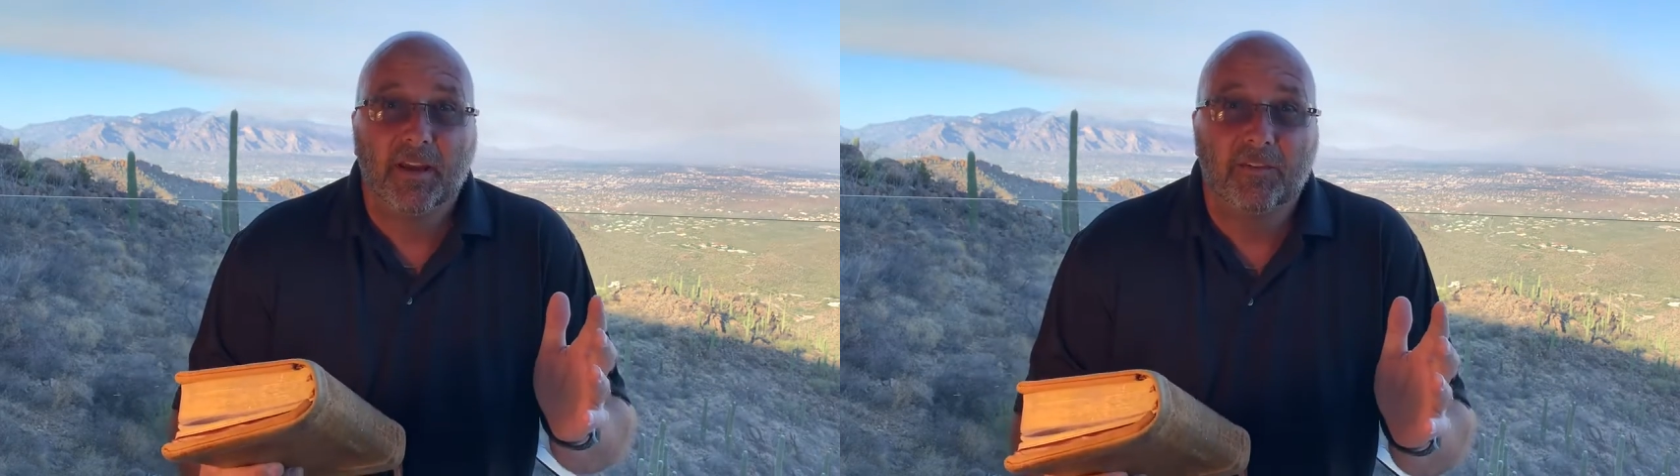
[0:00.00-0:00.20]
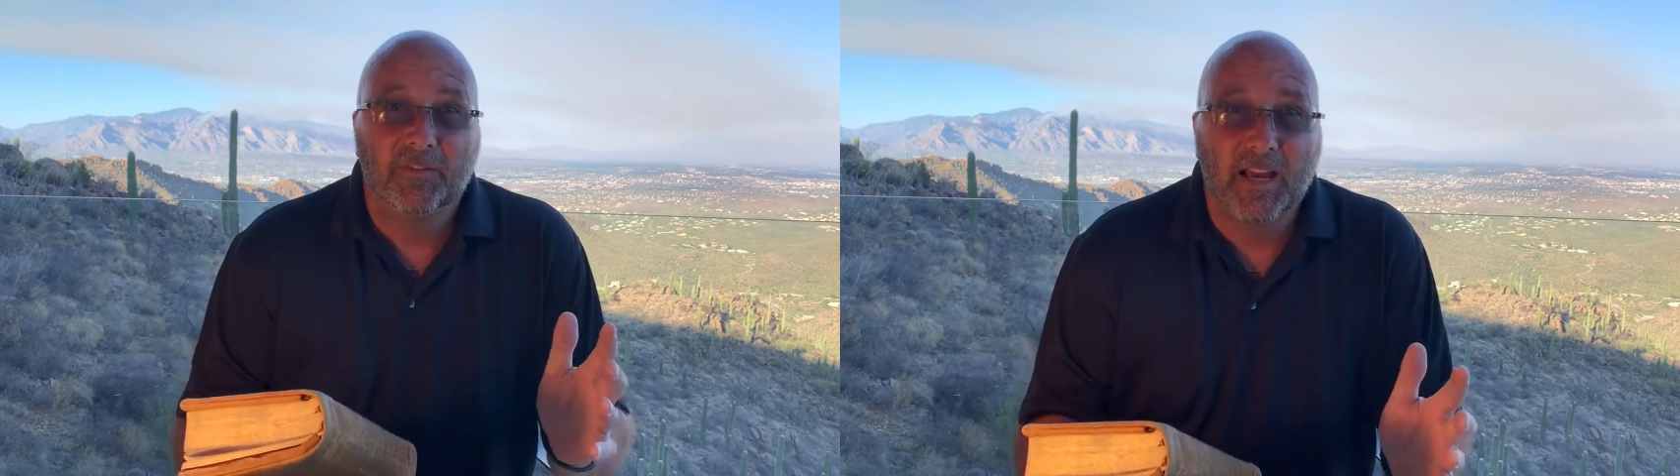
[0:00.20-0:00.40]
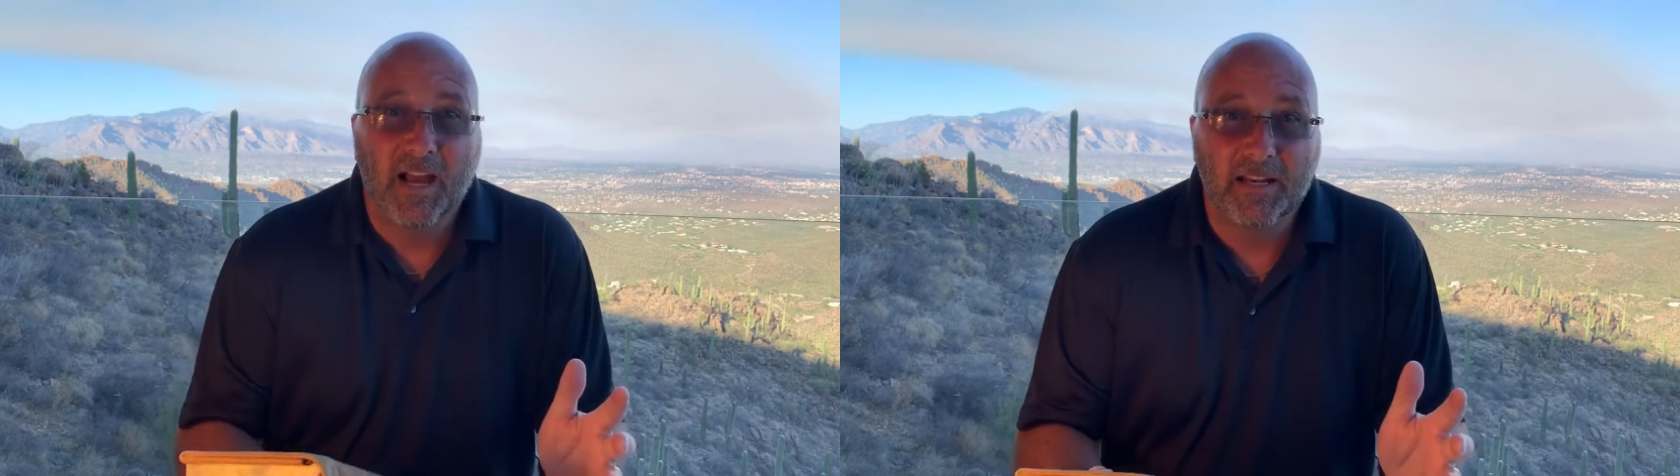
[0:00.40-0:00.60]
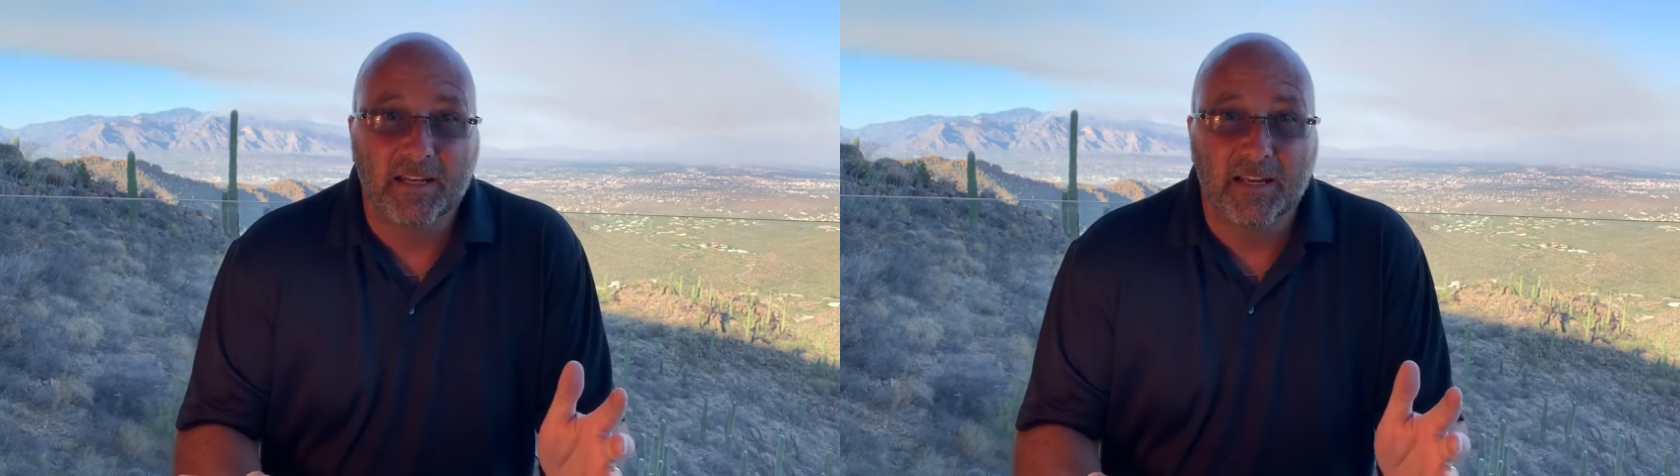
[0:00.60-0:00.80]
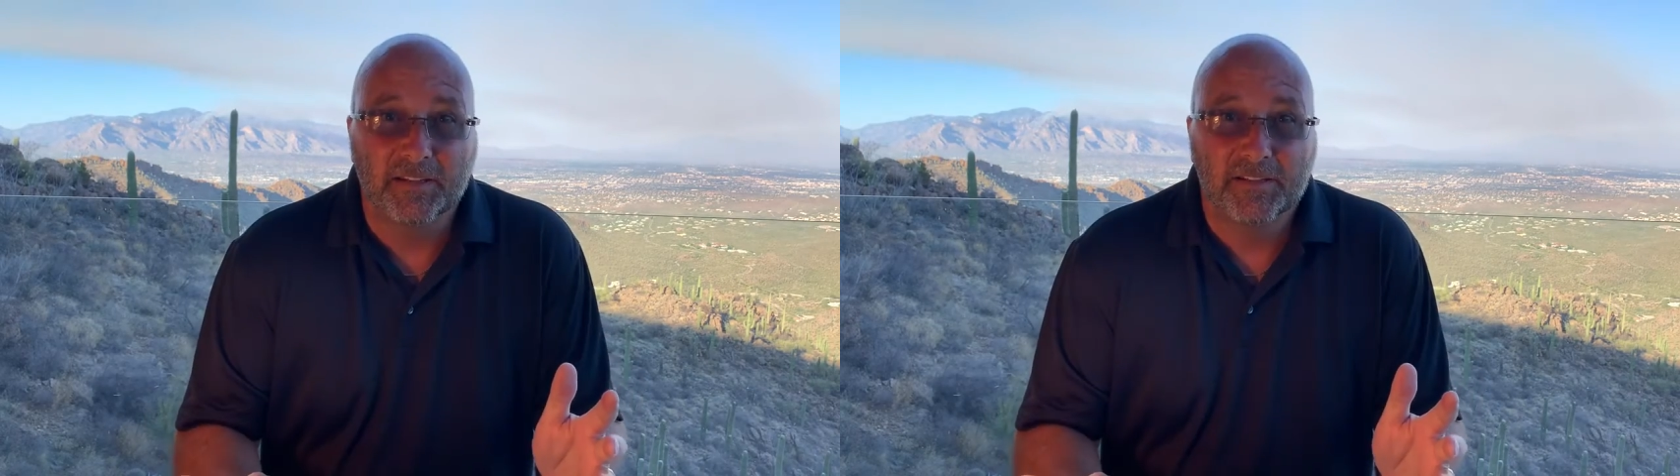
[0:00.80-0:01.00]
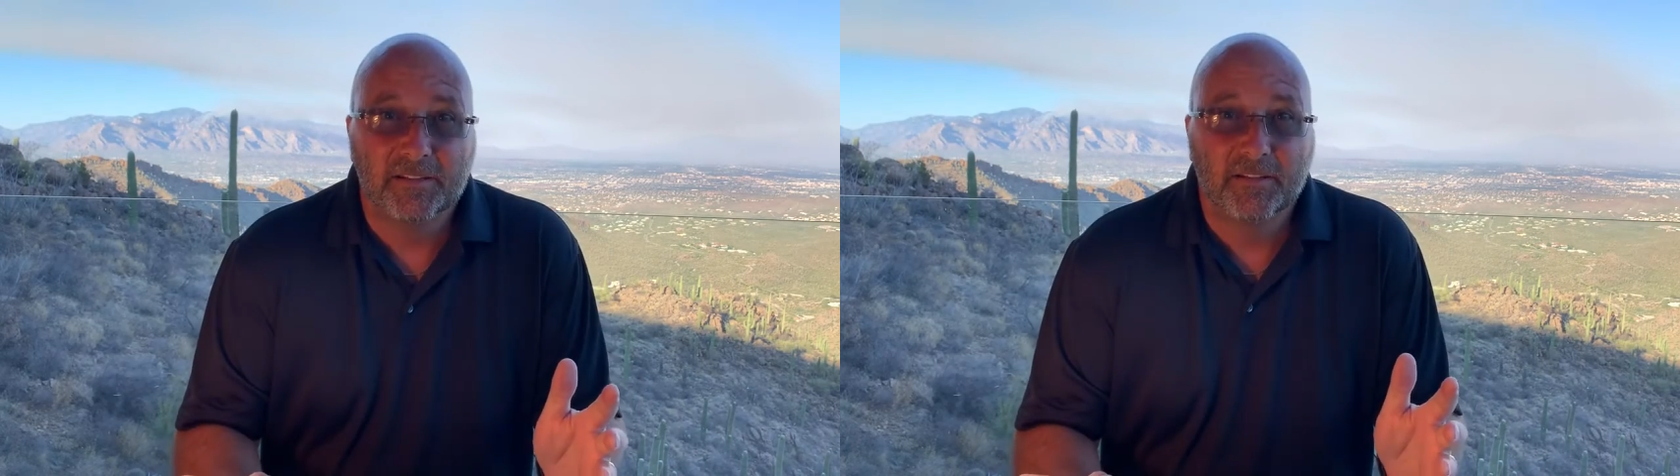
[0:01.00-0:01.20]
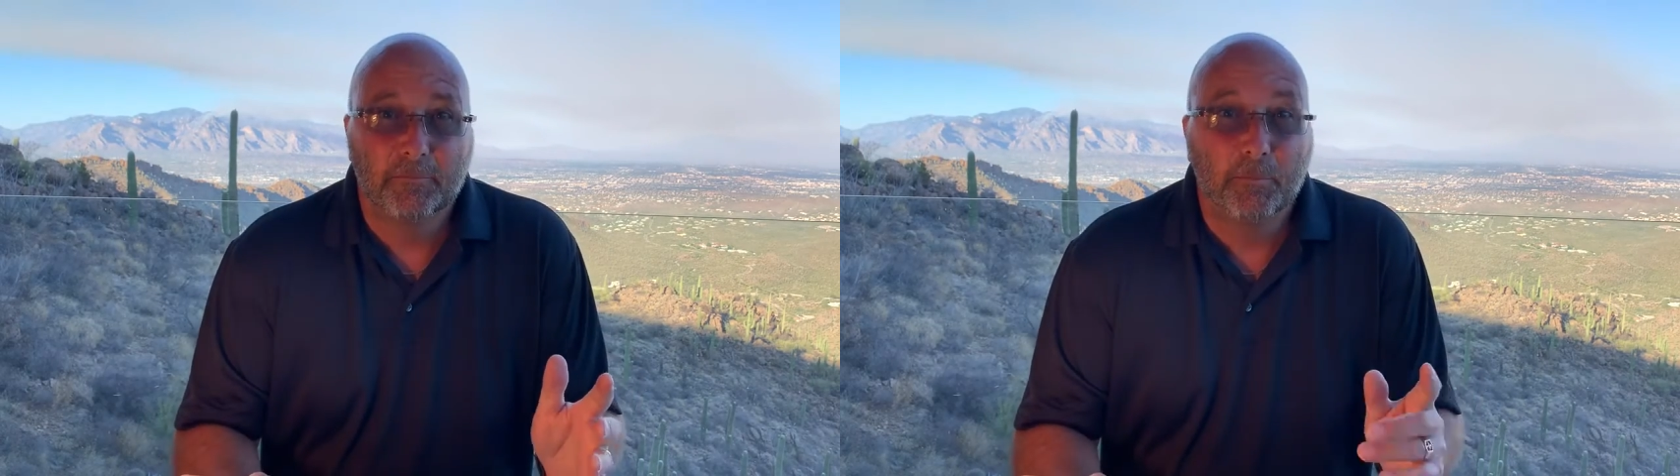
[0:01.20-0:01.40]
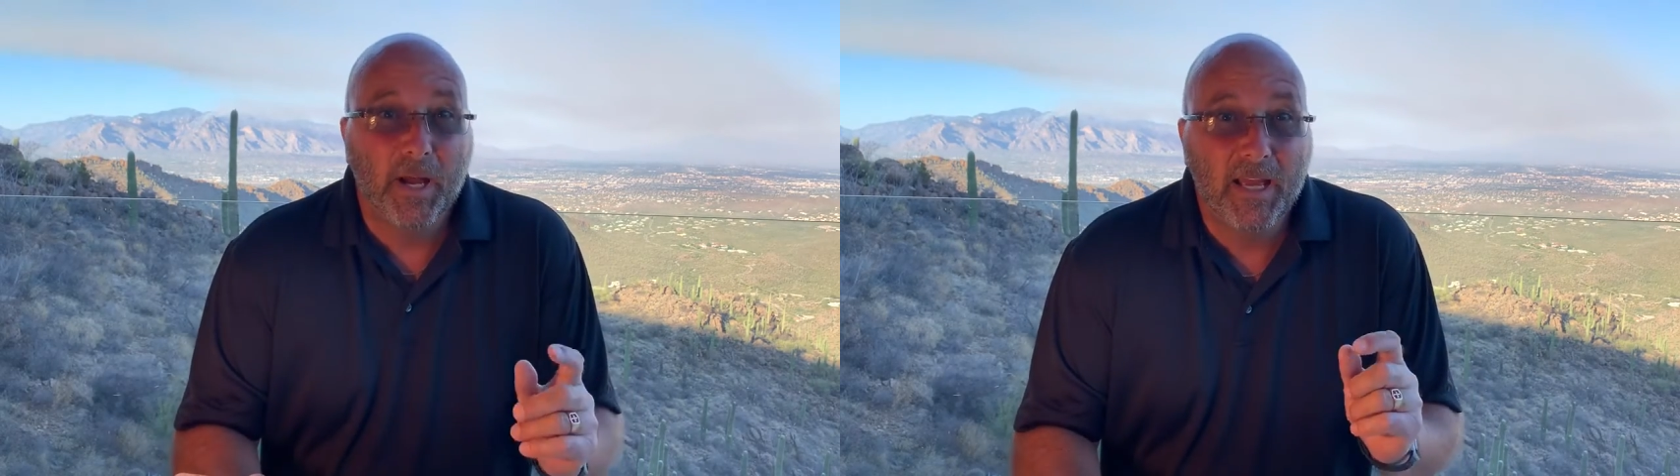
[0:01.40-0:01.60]
of God in us,
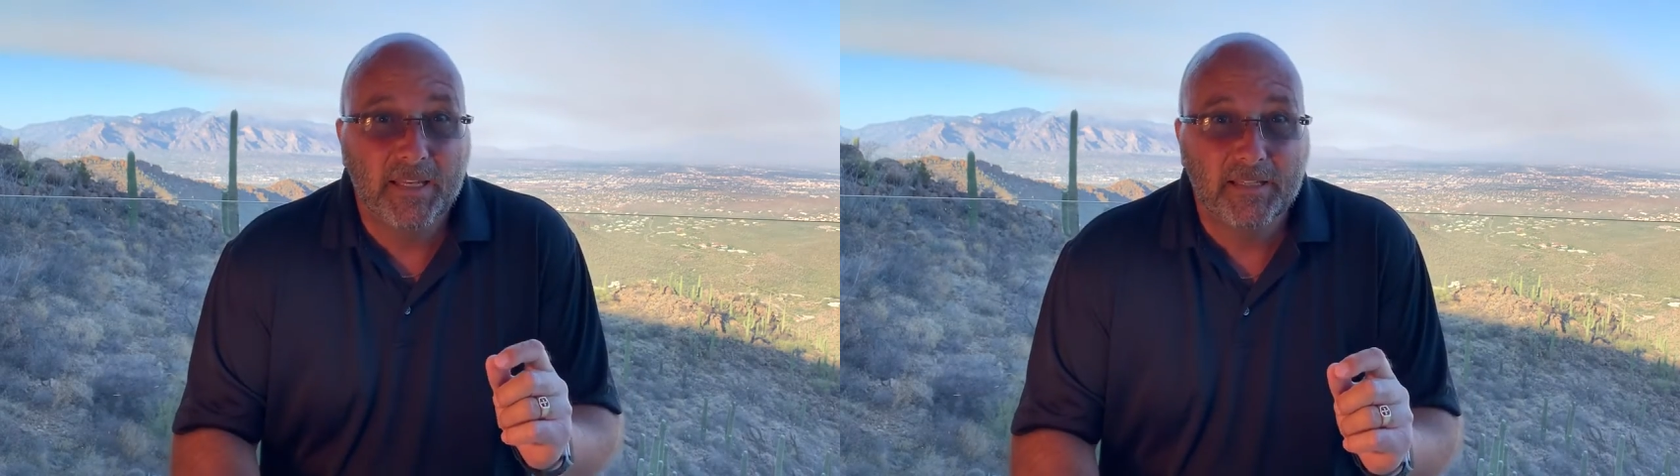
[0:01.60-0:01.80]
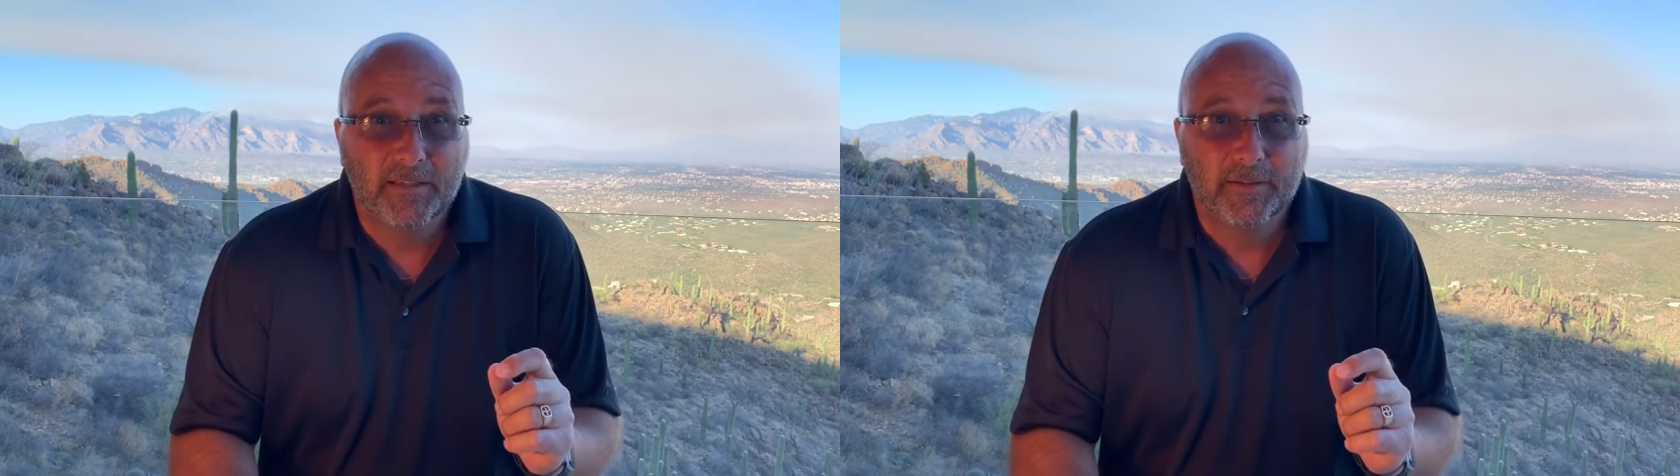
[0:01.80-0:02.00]
but